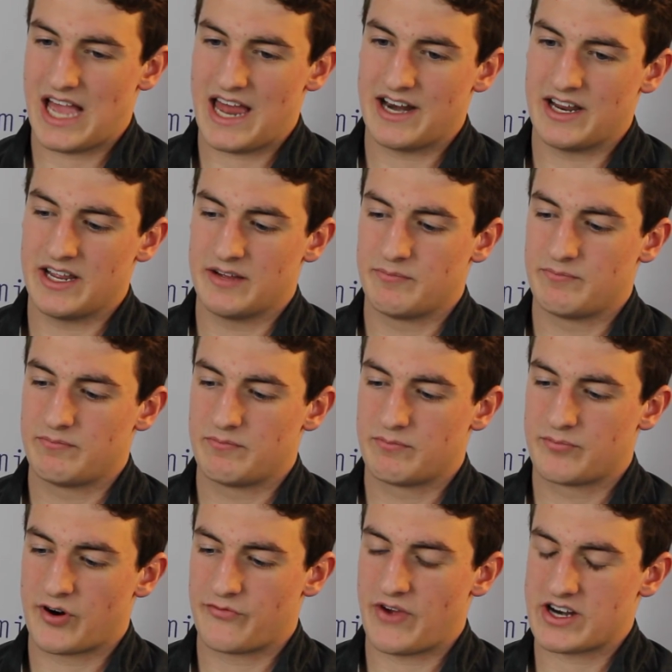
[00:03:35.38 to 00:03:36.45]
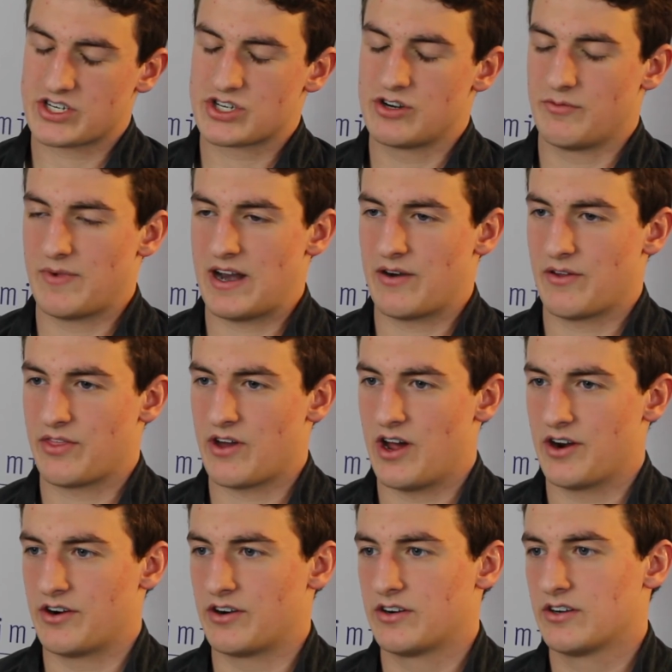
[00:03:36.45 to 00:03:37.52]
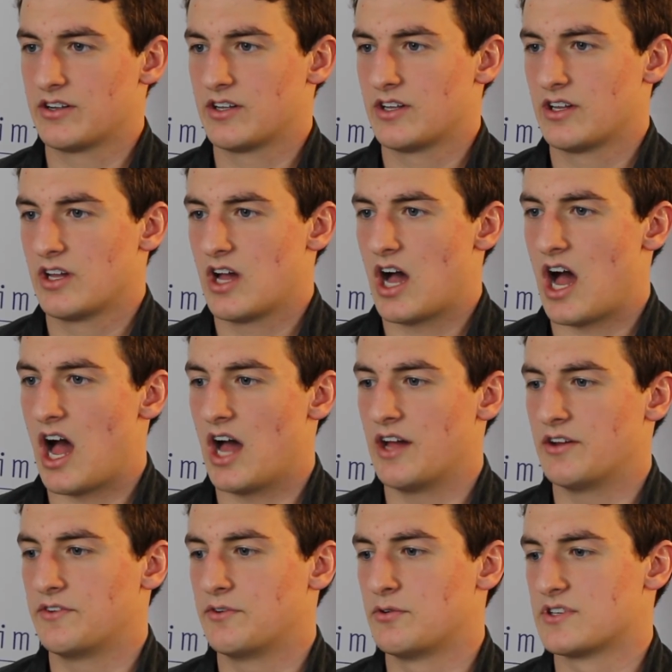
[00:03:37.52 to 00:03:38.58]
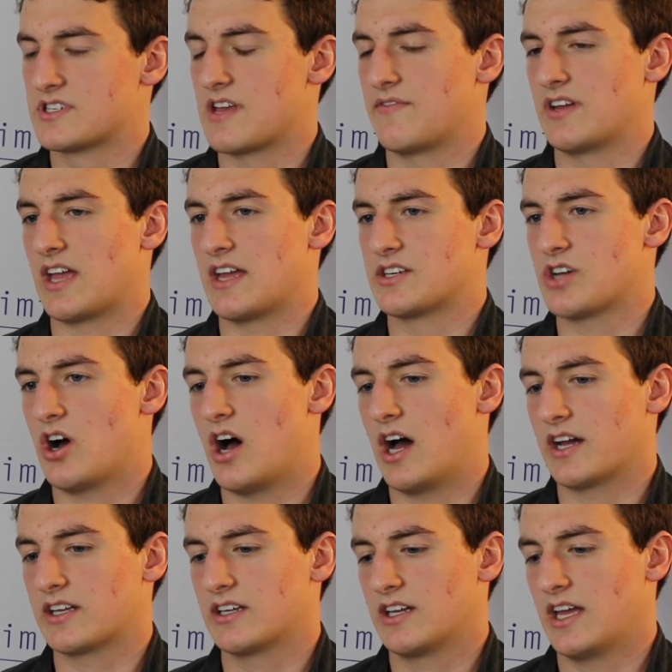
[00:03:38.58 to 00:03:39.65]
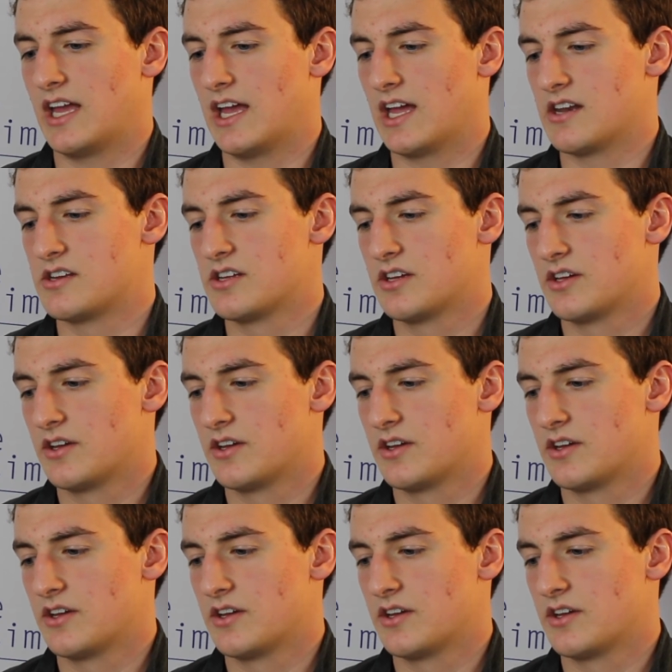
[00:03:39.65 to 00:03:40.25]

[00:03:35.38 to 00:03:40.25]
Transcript: had a professional marathoner who was giving a talk, and